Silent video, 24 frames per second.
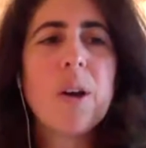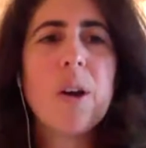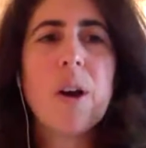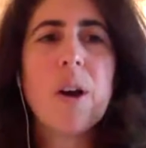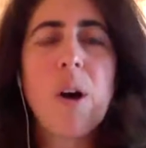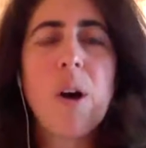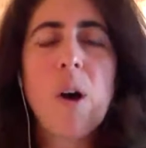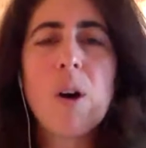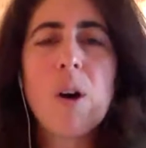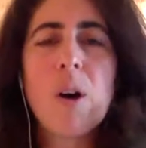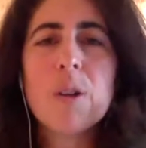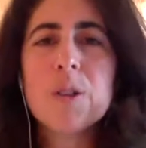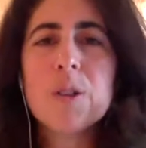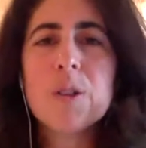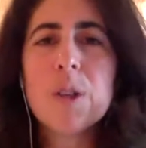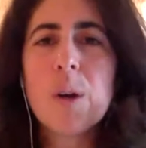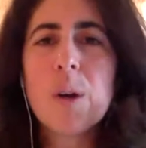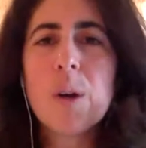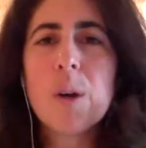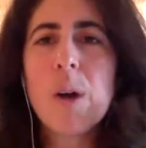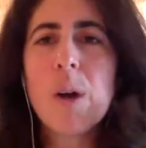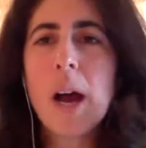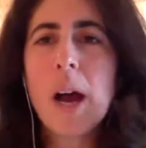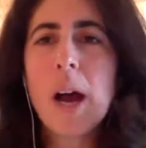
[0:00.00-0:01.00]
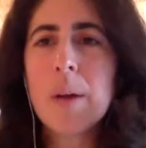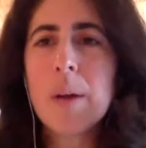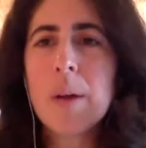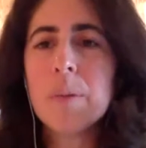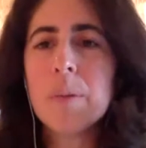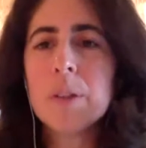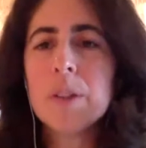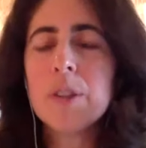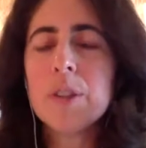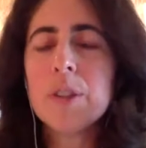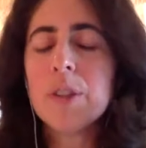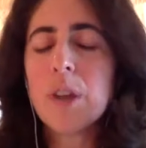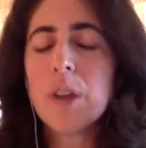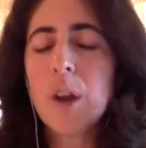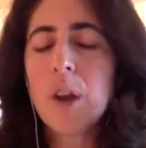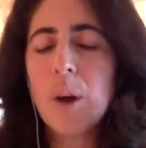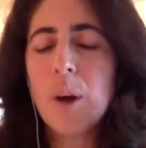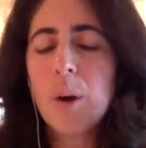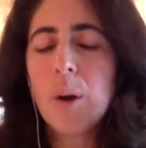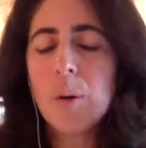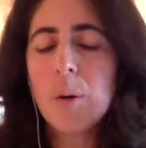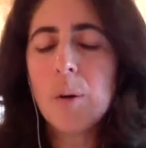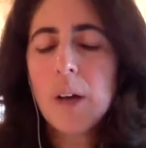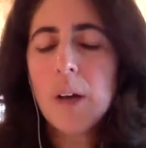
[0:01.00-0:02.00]
also, I was
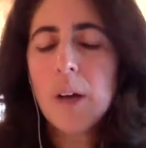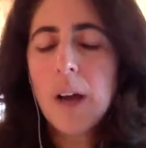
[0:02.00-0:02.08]
so